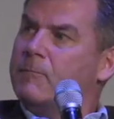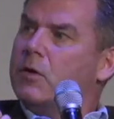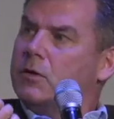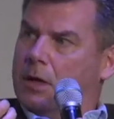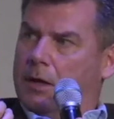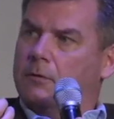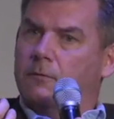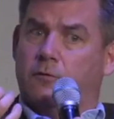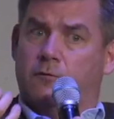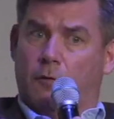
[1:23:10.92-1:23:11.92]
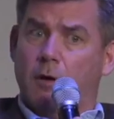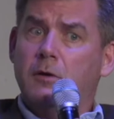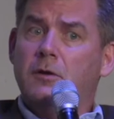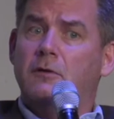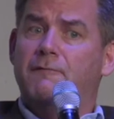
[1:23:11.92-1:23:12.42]
You get a
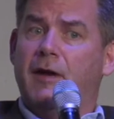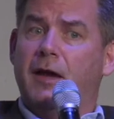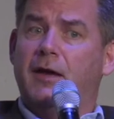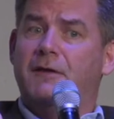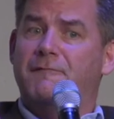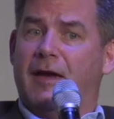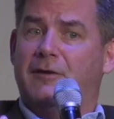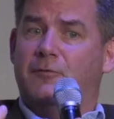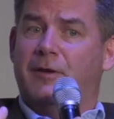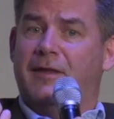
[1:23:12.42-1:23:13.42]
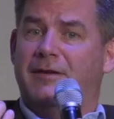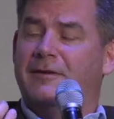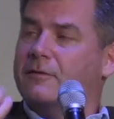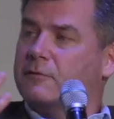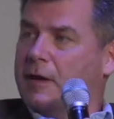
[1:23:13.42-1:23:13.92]
strong unifying effect
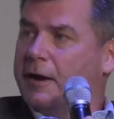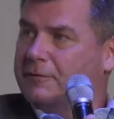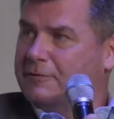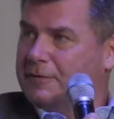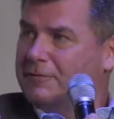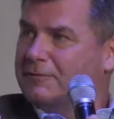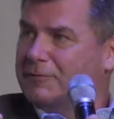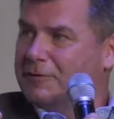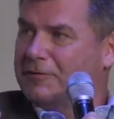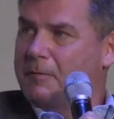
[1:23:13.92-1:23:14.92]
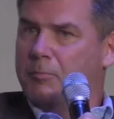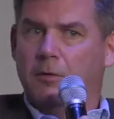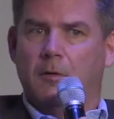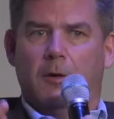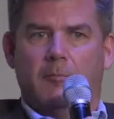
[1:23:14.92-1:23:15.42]
within sciences, for
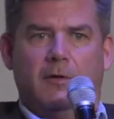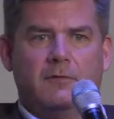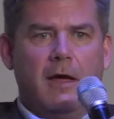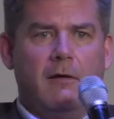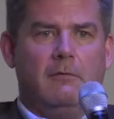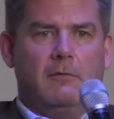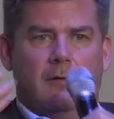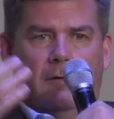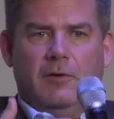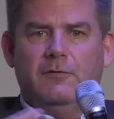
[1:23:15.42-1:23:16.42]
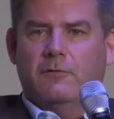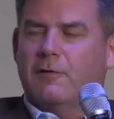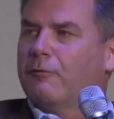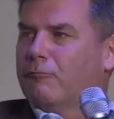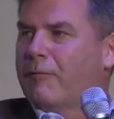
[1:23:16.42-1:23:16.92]
example, because now once you
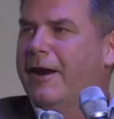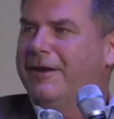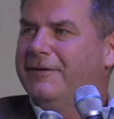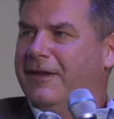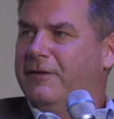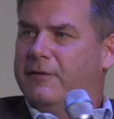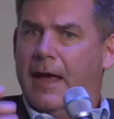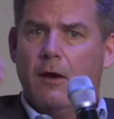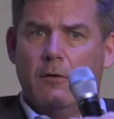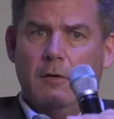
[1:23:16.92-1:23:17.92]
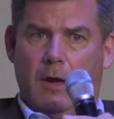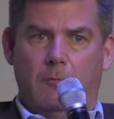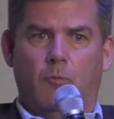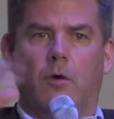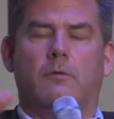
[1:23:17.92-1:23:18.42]
start writing things down, and,
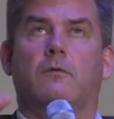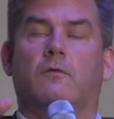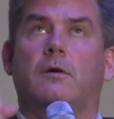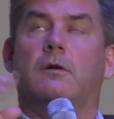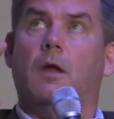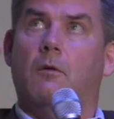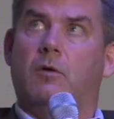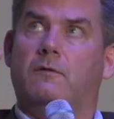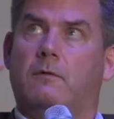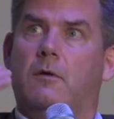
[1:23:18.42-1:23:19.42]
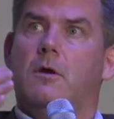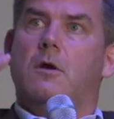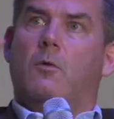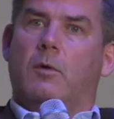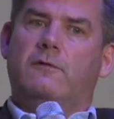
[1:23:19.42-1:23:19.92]
or sorry, not once you,
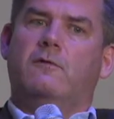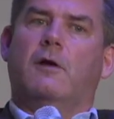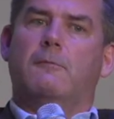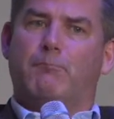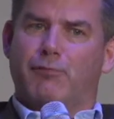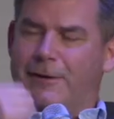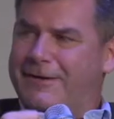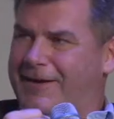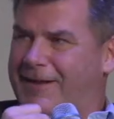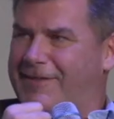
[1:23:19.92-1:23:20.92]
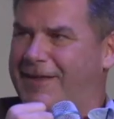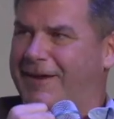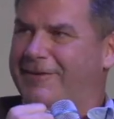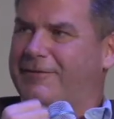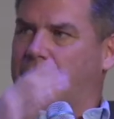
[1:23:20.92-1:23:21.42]
once you start printing
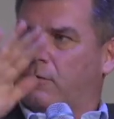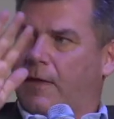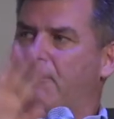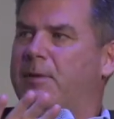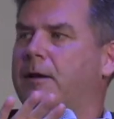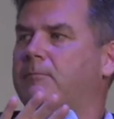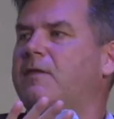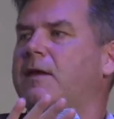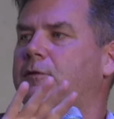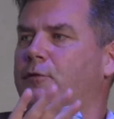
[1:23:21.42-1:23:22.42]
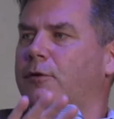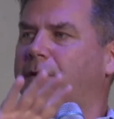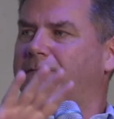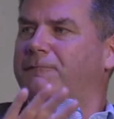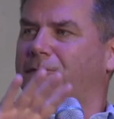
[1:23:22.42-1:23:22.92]
things, so that becomes the
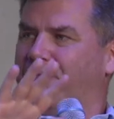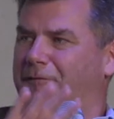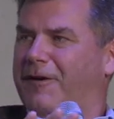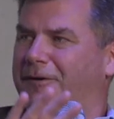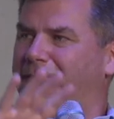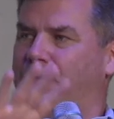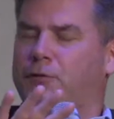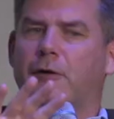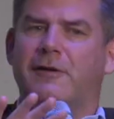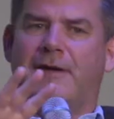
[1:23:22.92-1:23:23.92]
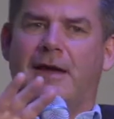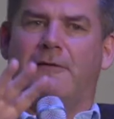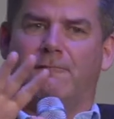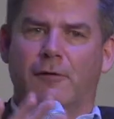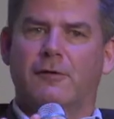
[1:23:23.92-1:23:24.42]
authoritative uh,
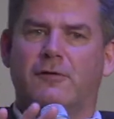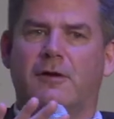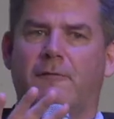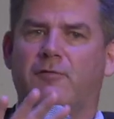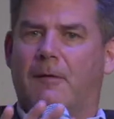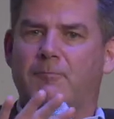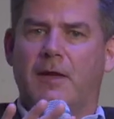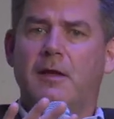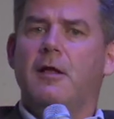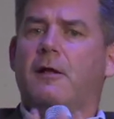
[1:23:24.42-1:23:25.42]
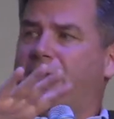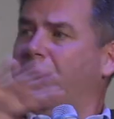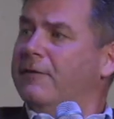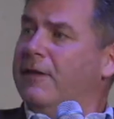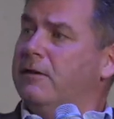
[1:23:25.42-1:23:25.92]
authoritative version of something
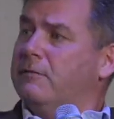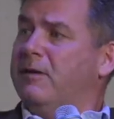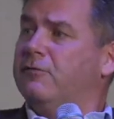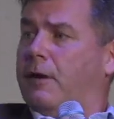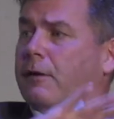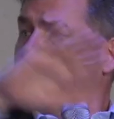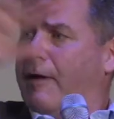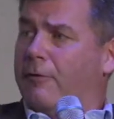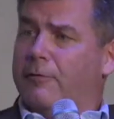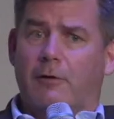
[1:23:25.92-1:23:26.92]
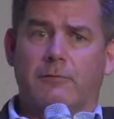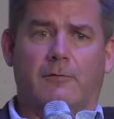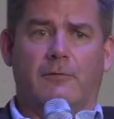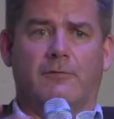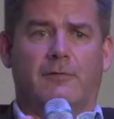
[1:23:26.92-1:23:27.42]
that can then be shared around all
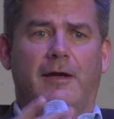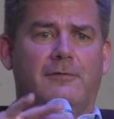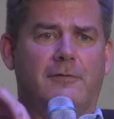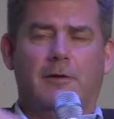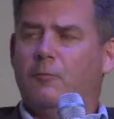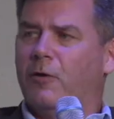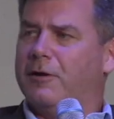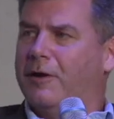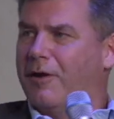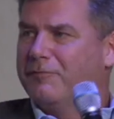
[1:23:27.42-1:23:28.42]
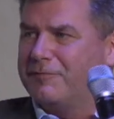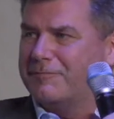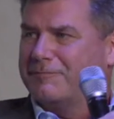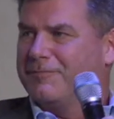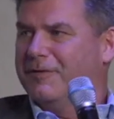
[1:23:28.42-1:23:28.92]
sort of science. So you're not working off
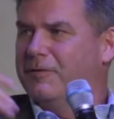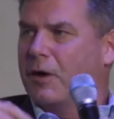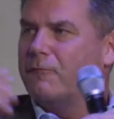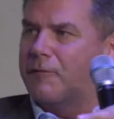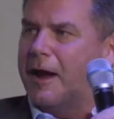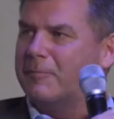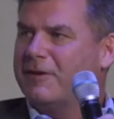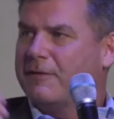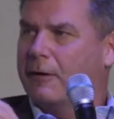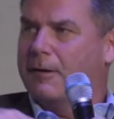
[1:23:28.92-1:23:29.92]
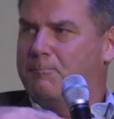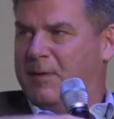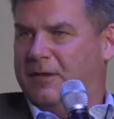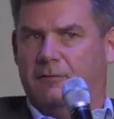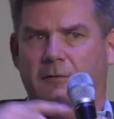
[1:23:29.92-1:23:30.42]
you know, fragmentary
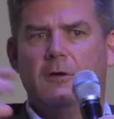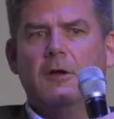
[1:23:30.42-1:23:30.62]
bits.